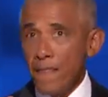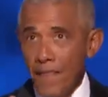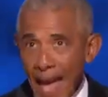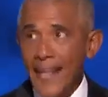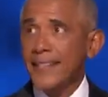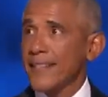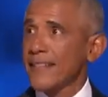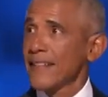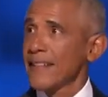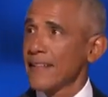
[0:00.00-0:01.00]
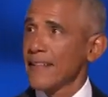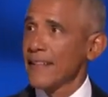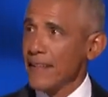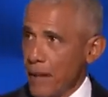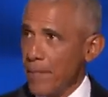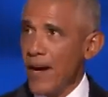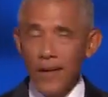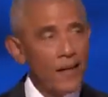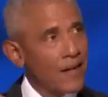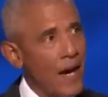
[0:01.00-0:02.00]
That's the
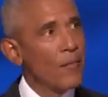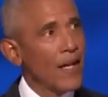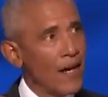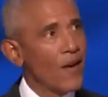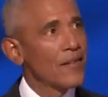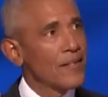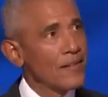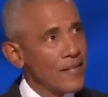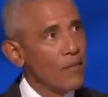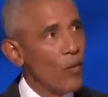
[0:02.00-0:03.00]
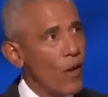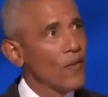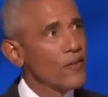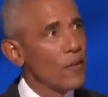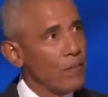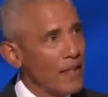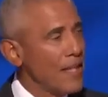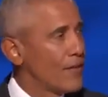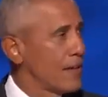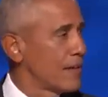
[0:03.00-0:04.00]
America Kamala Harris and Tim Walz
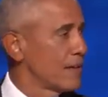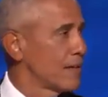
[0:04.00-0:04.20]
believe in.